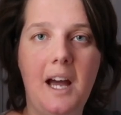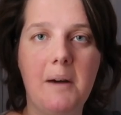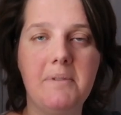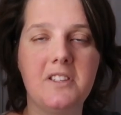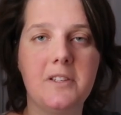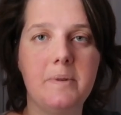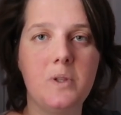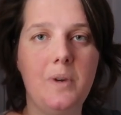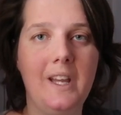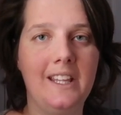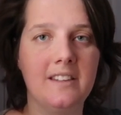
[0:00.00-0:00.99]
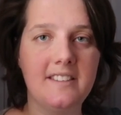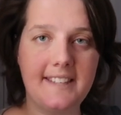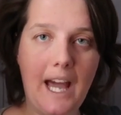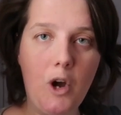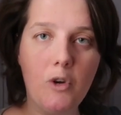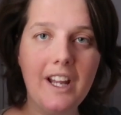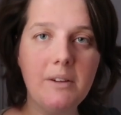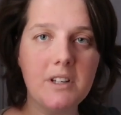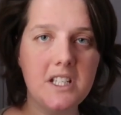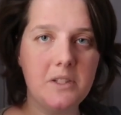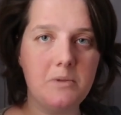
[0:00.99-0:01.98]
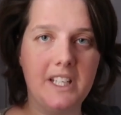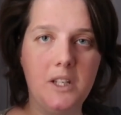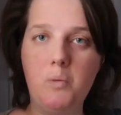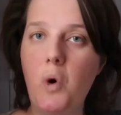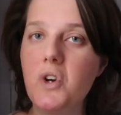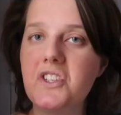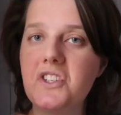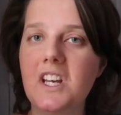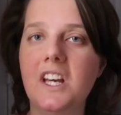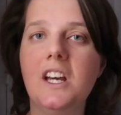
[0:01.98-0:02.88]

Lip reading: happens between scouring, which is when you wash